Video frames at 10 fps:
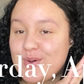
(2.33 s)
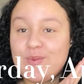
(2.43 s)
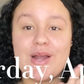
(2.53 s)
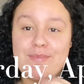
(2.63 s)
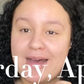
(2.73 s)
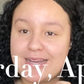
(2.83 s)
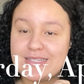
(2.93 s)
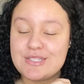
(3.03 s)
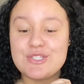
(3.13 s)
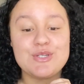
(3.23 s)
Welcome back
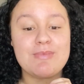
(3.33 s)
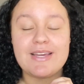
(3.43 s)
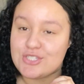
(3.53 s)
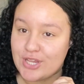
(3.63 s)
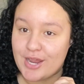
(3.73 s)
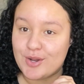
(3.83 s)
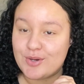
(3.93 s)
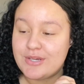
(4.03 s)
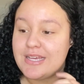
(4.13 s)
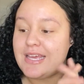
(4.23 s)
to my
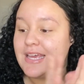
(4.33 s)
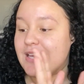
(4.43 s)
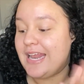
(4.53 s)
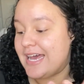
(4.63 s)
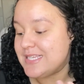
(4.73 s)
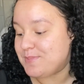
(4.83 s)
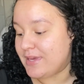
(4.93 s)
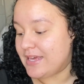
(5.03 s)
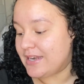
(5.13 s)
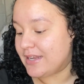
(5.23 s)
channel. It has
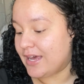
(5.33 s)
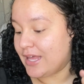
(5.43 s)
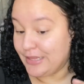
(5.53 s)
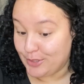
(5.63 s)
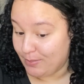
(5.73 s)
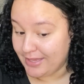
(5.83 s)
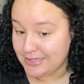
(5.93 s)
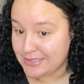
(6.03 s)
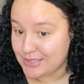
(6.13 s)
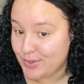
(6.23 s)
been a little
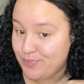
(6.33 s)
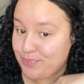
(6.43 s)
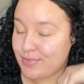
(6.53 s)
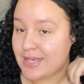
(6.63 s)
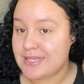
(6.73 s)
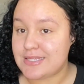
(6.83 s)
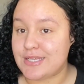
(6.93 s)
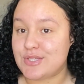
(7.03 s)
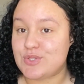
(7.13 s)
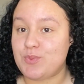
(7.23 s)
bit
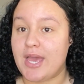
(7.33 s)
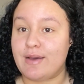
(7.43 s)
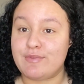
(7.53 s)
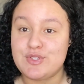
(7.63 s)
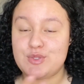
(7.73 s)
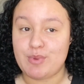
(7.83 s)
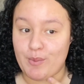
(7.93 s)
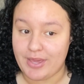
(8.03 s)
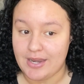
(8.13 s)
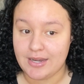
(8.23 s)
since we have
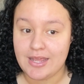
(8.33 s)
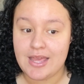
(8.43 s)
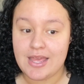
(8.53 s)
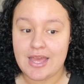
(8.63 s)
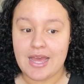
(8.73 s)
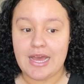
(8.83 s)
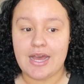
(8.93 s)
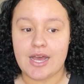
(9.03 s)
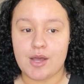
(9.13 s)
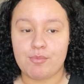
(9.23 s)
spoken.
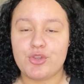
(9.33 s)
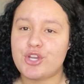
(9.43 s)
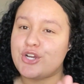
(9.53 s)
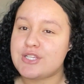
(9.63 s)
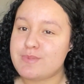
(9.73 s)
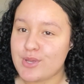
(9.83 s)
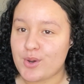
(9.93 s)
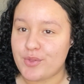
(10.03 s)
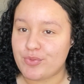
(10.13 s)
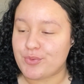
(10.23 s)
Your girl's been
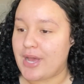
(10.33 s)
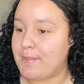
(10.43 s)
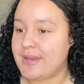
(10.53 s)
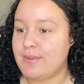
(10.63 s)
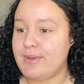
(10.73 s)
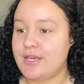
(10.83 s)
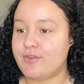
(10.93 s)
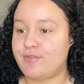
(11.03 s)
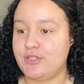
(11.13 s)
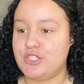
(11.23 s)
going through it. I'm gonna be
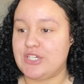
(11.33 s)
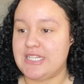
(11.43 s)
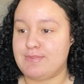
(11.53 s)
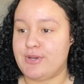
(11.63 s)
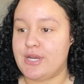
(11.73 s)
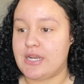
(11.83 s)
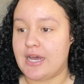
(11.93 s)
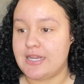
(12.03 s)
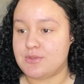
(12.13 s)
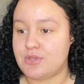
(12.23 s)
fully transparent and
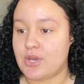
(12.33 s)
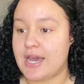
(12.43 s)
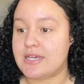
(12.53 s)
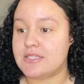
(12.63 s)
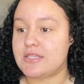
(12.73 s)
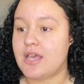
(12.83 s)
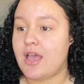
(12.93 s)
honest with you guys.